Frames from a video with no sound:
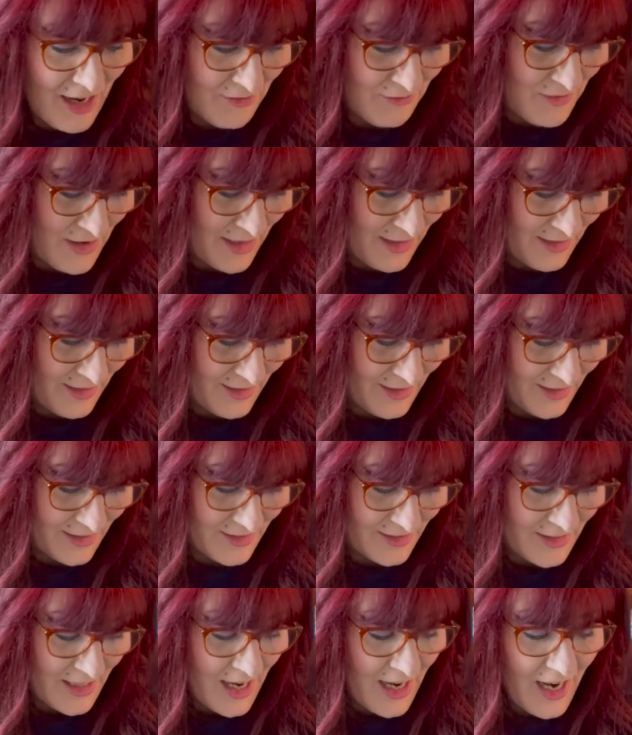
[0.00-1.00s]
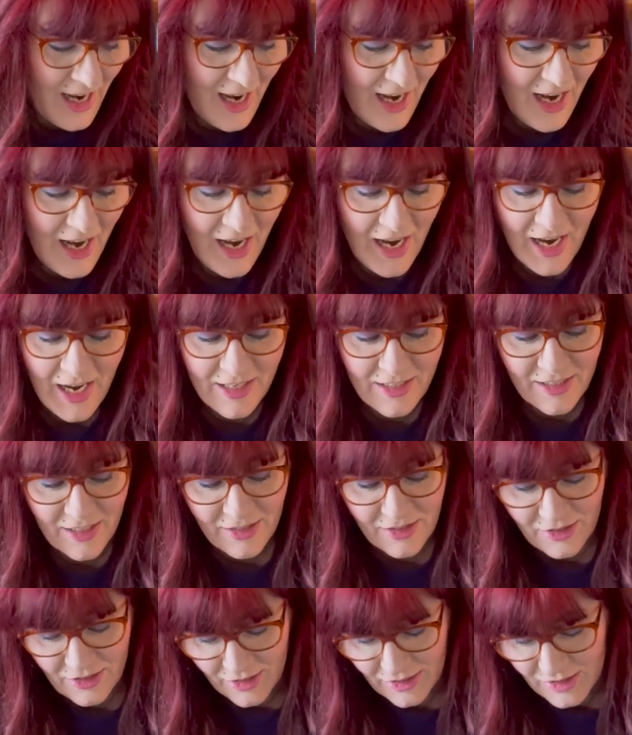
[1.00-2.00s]
find this. And
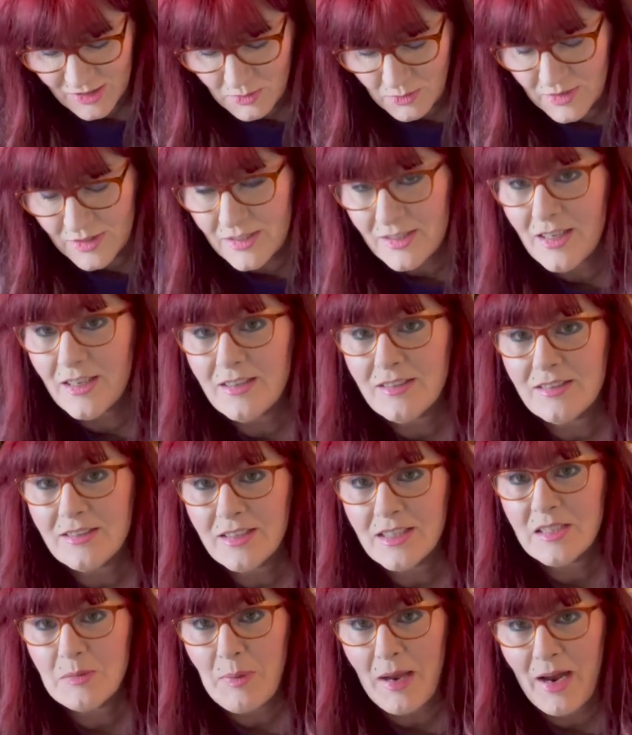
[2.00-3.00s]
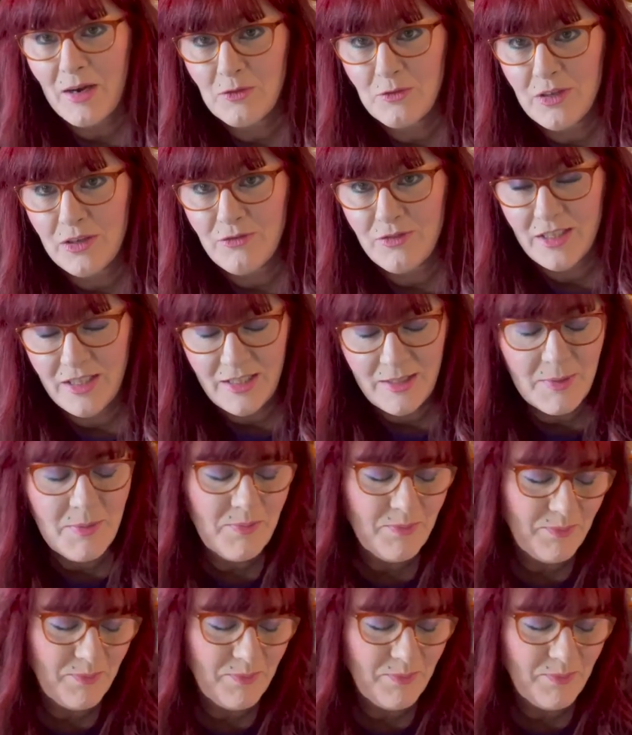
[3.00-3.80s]
this was £6.50,